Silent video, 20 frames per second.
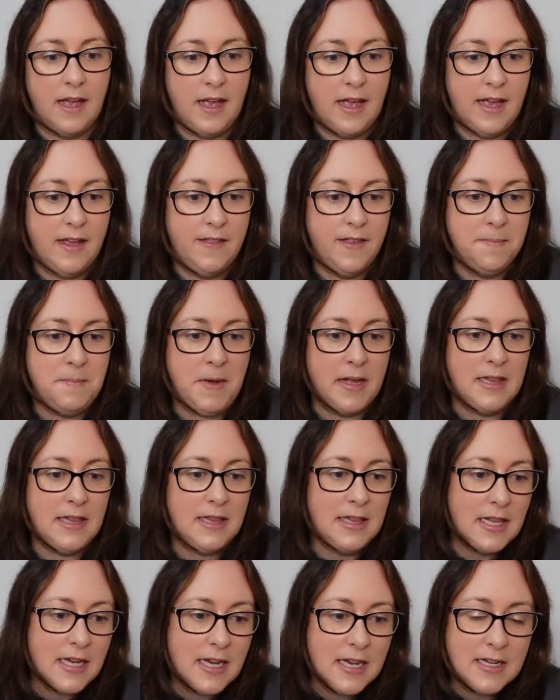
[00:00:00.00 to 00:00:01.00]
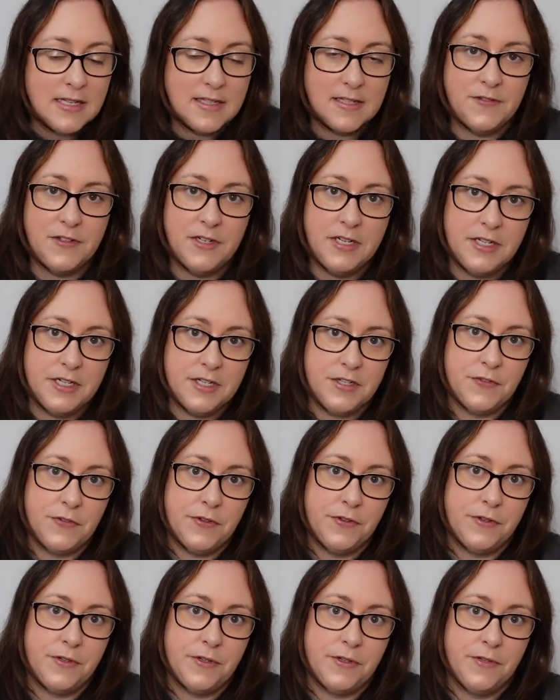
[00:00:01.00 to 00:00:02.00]
And then my last finish
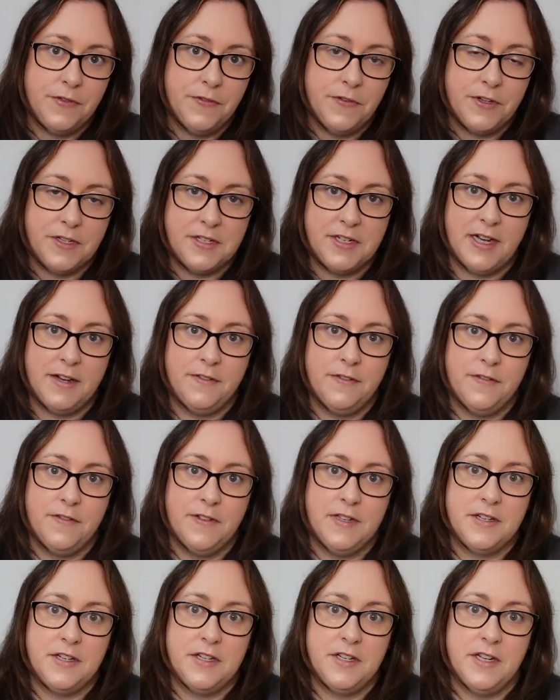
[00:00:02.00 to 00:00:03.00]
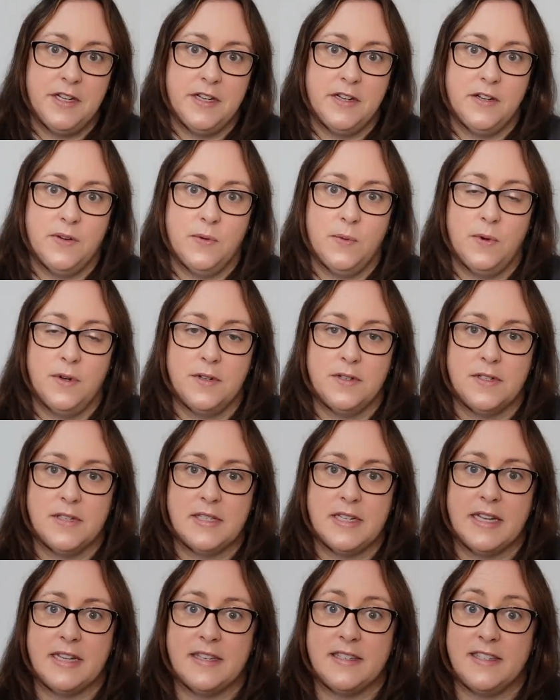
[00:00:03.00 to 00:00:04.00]
for the first half of this year
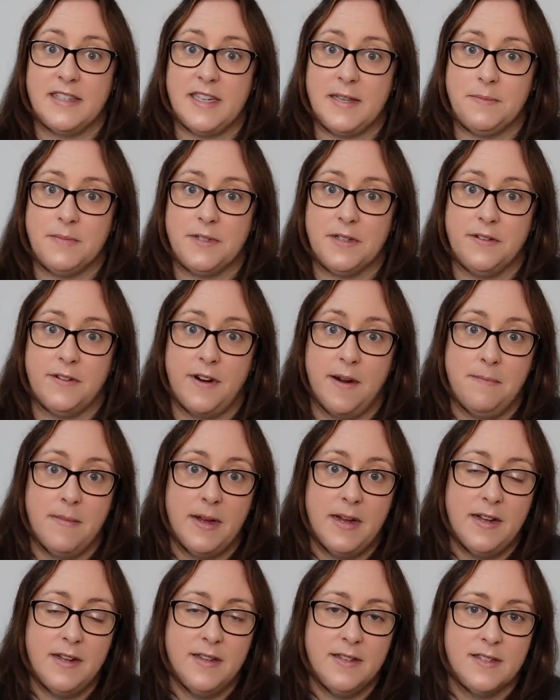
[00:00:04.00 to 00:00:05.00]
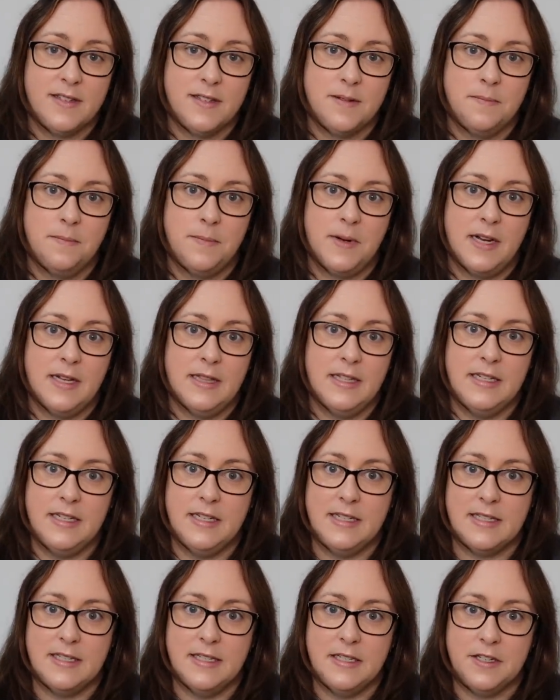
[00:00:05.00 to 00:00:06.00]
was Accept Grandmas by
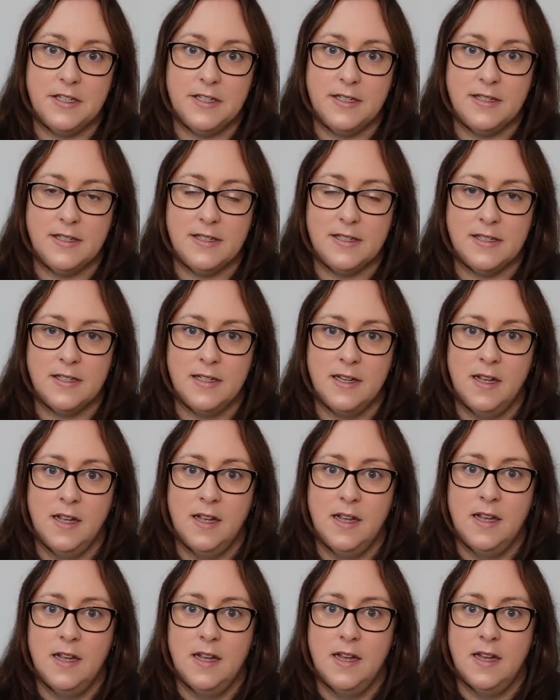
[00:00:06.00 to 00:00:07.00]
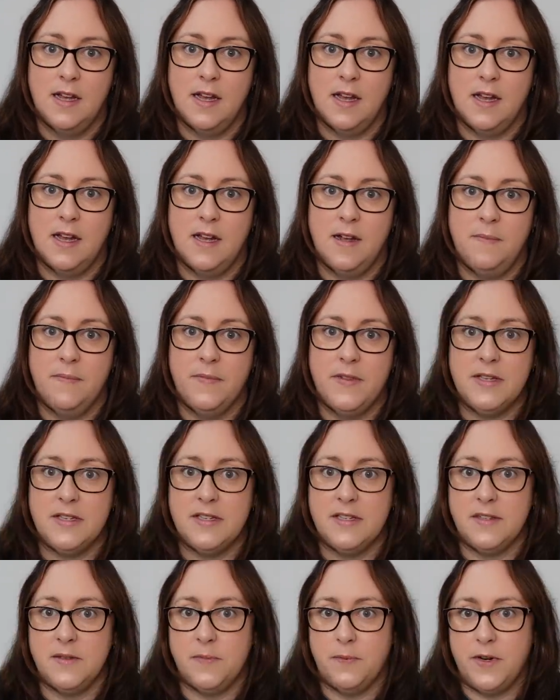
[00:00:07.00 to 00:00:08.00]
Lindy Stitches. This
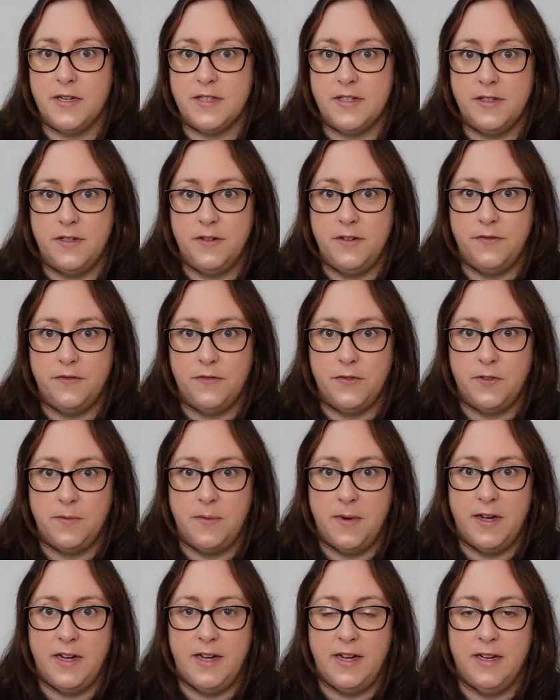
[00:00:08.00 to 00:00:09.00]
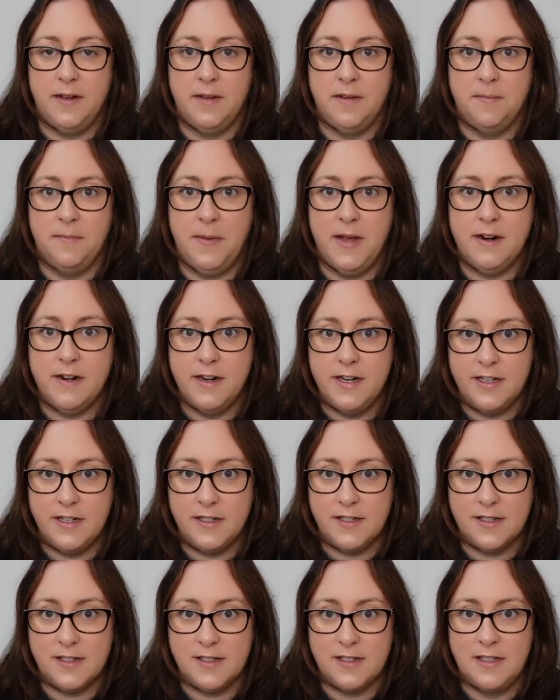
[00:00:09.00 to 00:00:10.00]
is a present for my
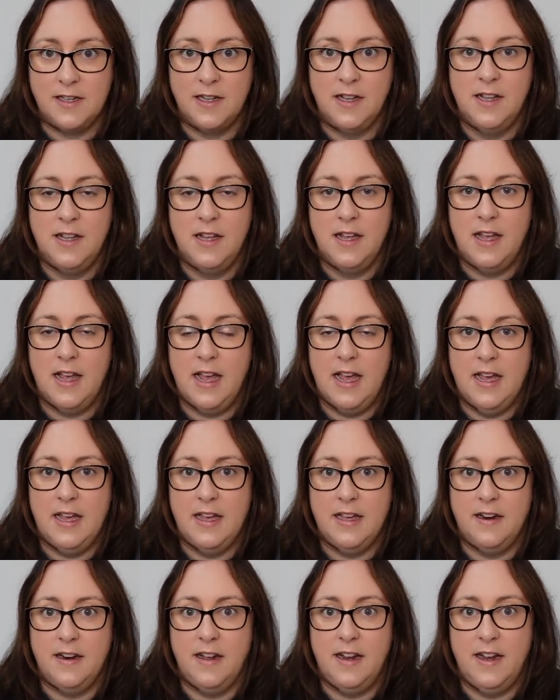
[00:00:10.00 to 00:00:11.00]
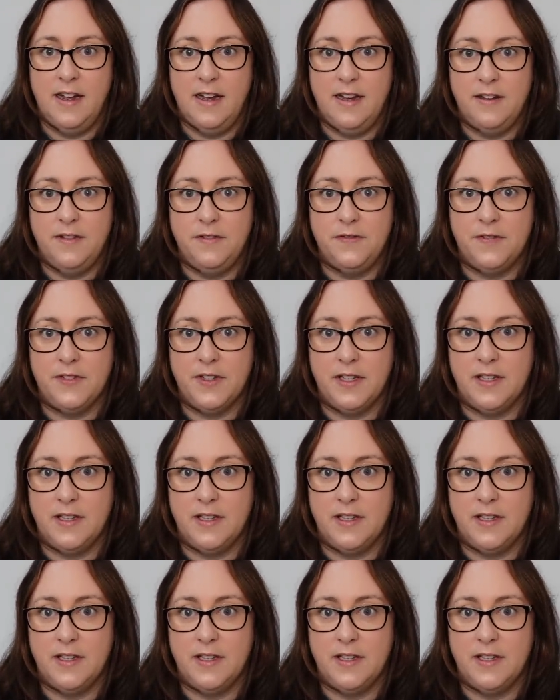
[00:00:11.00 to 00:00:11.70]
parents, and I have